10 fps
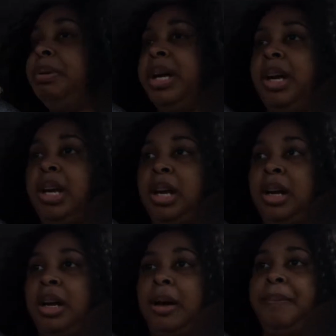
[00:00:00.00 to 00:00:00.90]
But
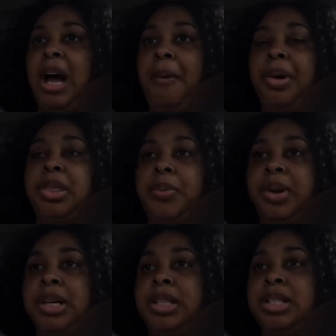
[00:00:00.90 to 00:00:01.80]
um I want the
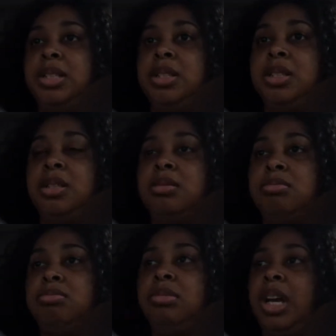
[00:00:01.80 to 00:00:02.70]
ones
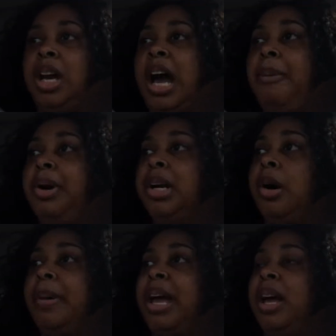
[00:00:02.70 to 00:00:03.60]
yeah, I want to
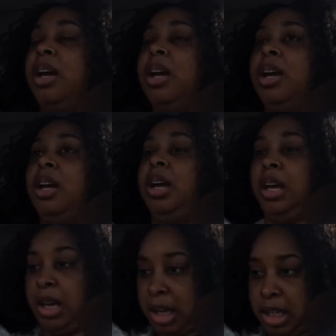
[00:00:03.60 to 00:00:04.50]
go back.
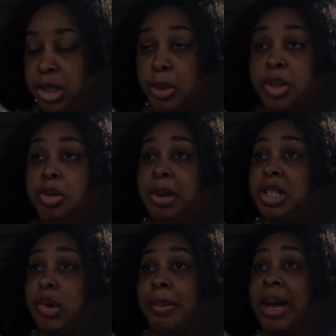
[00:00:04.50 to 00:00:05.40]
It's doing too
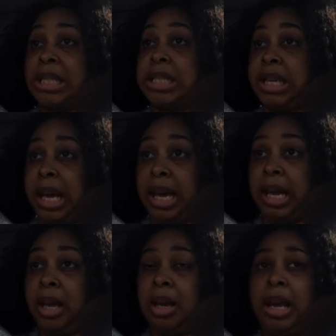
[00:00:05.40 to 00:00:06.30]
much going back
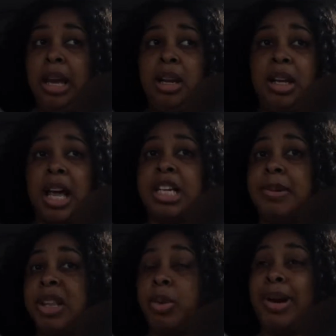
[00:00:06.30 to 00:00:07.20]
today. And it looked like
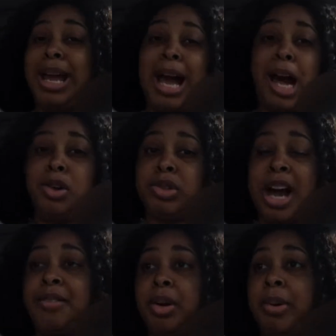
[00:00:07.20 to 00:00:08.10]
it's about to rain. I don't
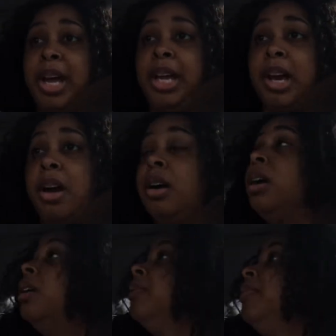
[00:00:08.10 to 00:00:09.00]
drive in the rain, y'all.
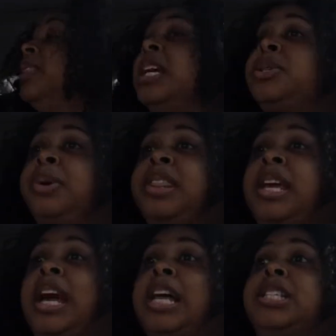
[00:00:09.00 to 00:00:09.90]
That's one
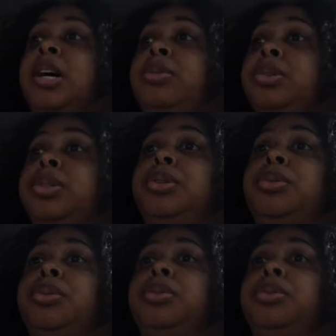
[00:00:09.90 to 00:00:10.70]
thing I don't do.